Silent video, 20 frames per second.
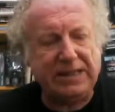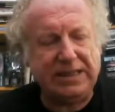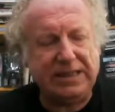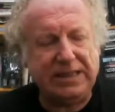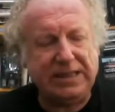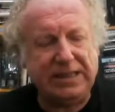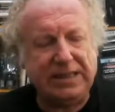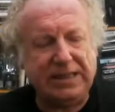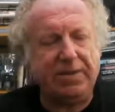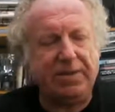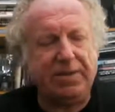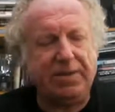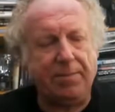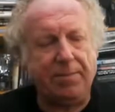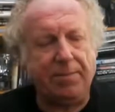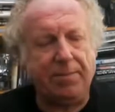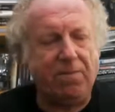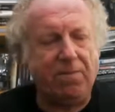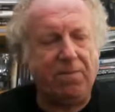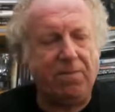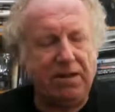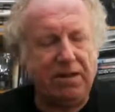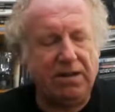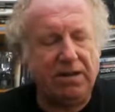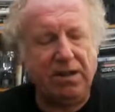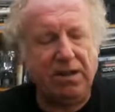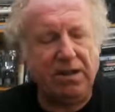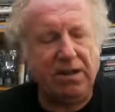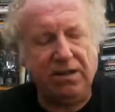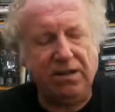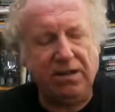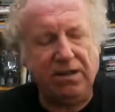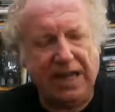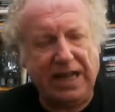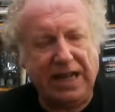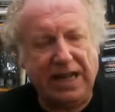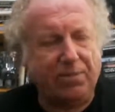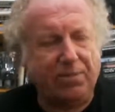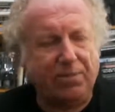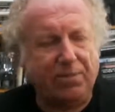They've been coming over the last
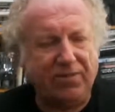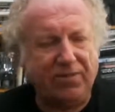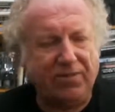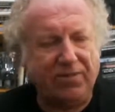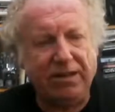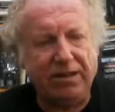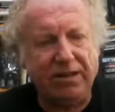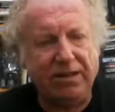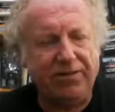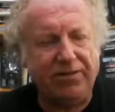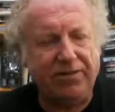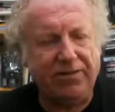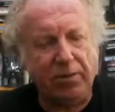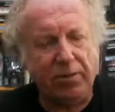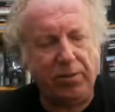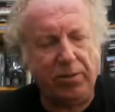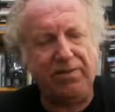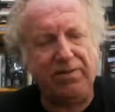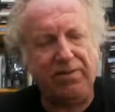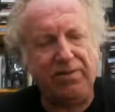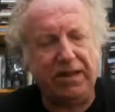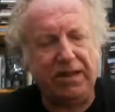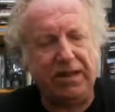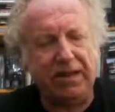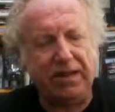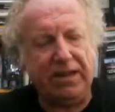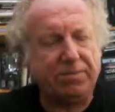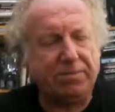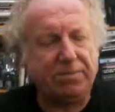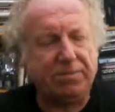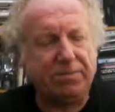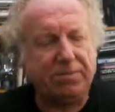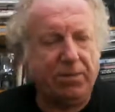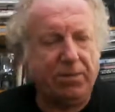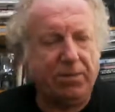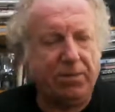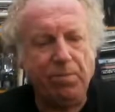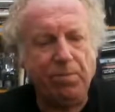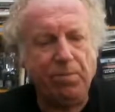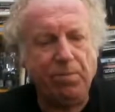couple of years, interviewing various people.